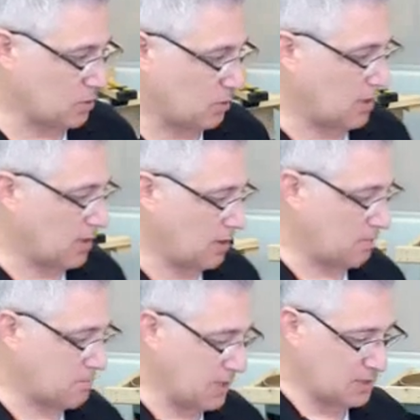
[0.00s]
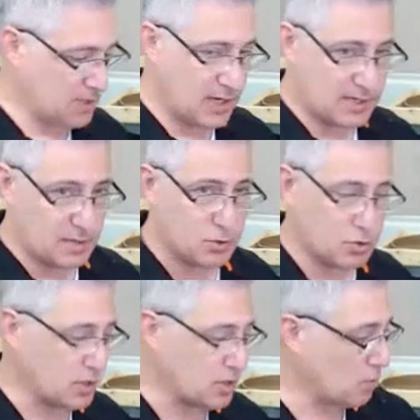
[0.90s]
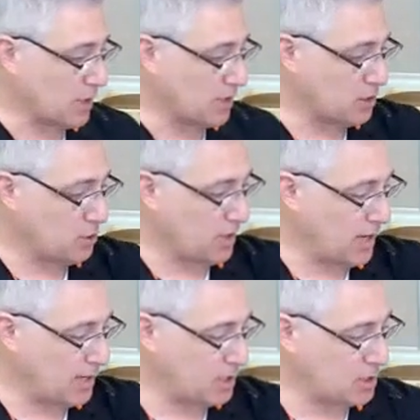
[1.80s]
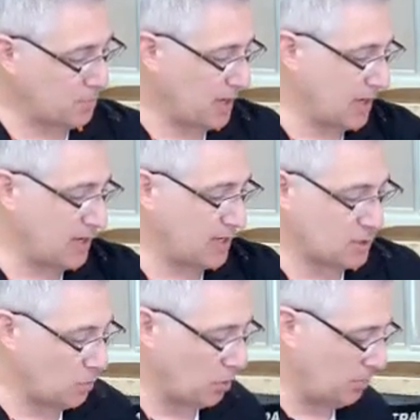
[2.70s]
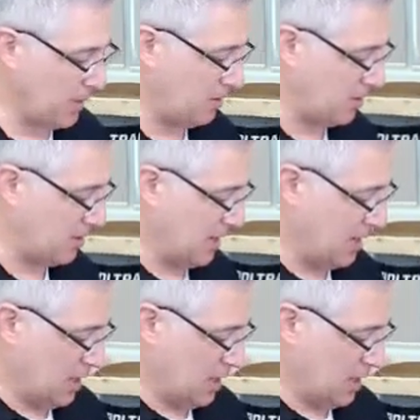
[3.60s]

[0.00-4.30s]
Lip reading: So in today's demonstration, we're going to do an 8 inch by 8 inch bolt pattern.